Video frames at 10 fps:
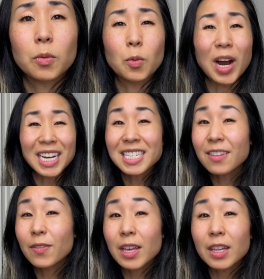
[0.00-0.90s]
Why does
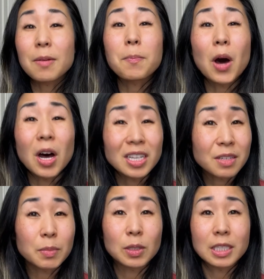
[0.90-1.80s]
it feel
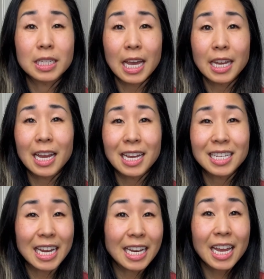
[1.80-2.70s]
impossible to get a
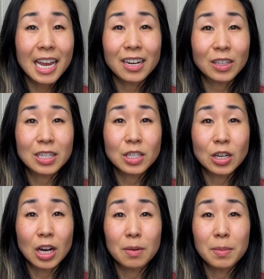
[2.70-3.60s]
data analyst
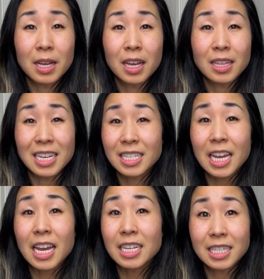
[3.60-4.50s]
job? They
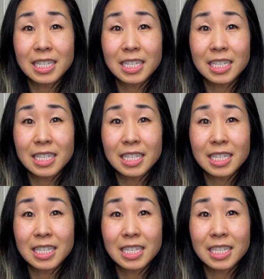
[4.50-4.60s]
say